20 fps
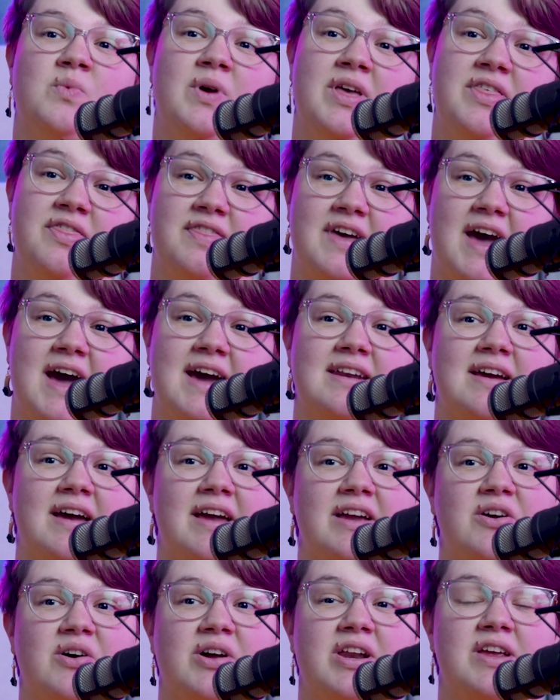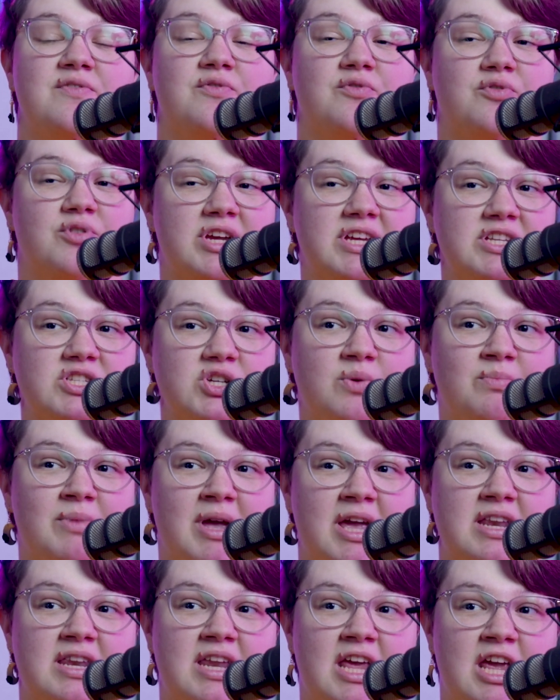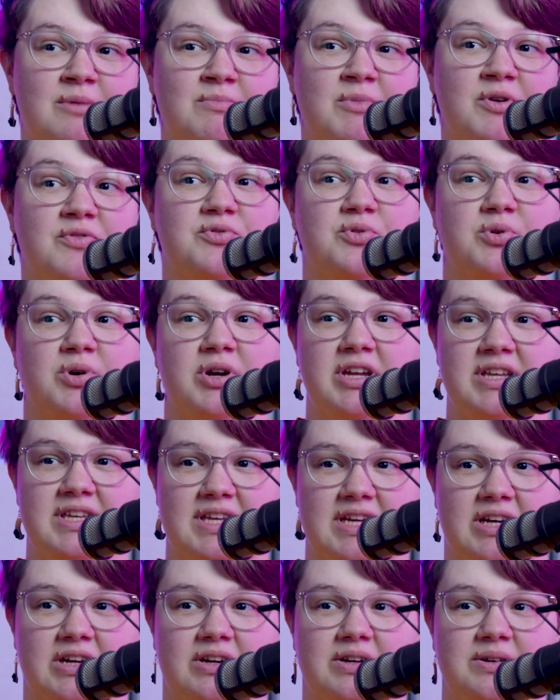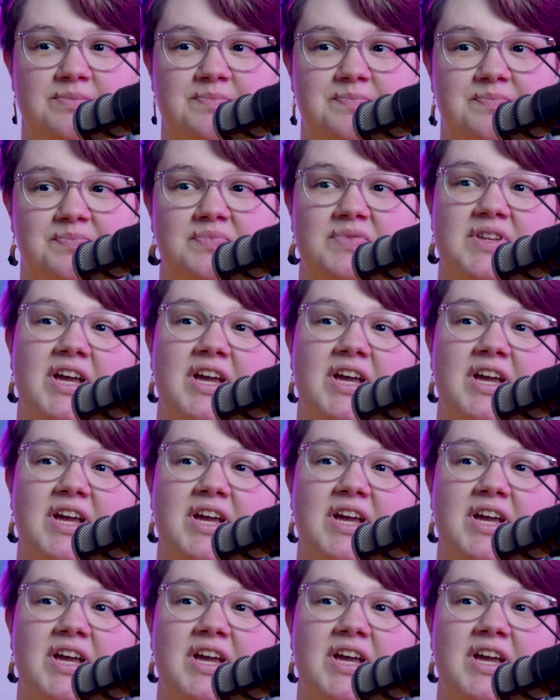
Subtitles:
With that, I got a free domain name for a year.